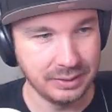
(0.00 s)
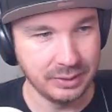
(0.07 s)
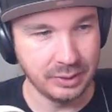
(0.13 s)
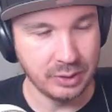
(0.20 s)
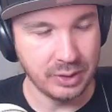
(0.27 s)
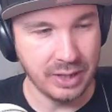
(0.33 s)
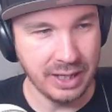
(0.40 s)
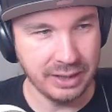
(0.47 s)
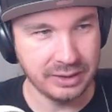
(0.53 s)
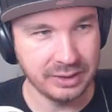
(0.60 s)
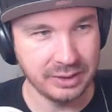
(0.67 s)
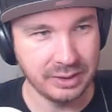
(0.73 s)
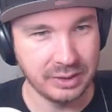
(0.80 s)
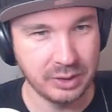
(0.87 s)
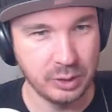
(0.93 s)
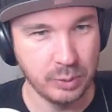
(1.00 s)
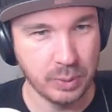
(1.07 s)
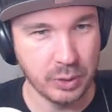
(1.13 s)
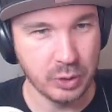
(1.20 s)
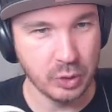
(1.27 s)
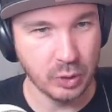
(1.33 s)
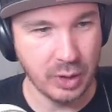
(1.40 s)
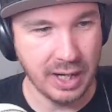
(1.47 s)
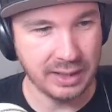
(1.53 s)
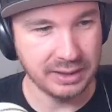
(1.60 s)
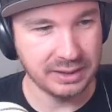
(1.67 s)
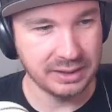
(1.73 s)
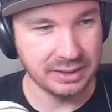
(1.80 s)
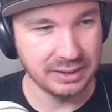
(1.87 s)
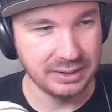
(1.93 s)
That's a super
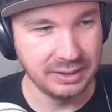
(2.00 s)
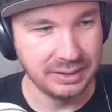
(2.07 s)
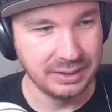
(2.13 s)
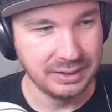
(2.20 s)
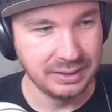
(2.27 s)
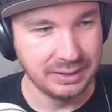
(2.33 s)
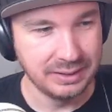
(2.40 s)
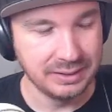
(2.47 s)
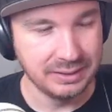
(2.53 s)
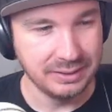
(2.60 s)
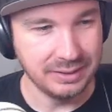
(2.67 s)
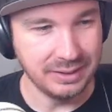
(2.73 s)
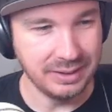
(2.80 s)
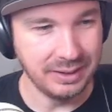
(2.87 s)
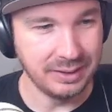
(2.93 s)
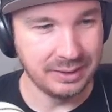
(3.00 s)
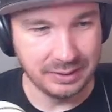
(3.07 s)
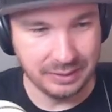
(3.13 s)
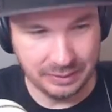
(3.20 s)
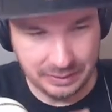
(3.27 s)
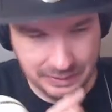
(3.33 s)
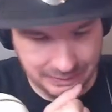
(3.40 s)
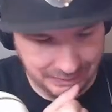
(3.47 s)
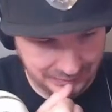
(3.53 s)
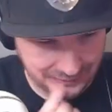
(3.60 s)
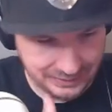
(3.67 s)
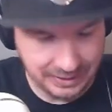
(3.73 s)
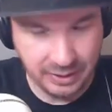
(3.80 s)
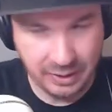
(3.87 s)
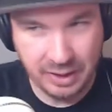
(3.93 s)
drats. Yeah.
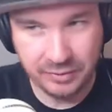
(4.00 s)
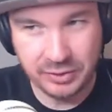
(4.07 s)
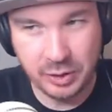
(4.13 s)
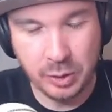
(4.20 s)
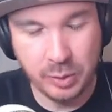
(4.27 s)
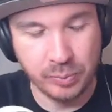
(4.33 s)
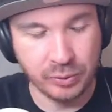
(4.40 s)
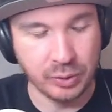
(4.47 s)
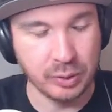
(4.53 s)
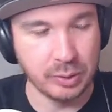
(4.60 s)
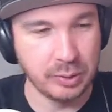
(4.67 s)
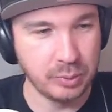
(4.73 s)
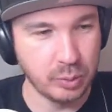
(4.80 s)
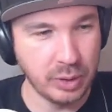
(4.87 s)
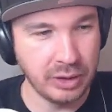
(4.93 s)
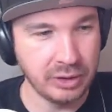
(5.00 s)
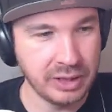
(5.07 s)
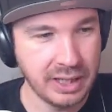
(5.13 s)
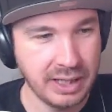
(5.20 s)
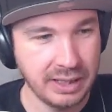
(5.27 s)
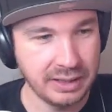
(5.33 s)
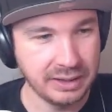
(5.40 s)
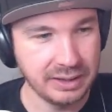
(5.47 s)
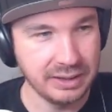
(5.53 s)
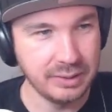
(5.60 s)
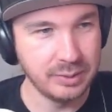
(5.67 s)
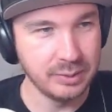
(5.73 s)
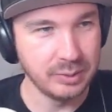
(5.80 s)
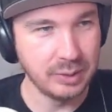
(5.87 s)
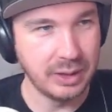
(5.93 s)
Now I have to hope for a rare candy
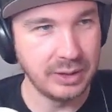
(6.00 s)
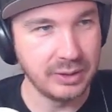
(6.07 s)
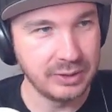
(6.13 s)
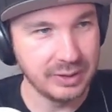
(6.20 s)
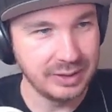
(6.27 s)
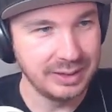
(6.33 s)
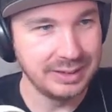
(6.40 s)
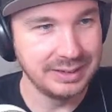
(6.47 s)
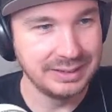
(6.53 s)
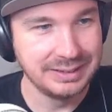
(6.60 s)
rather than.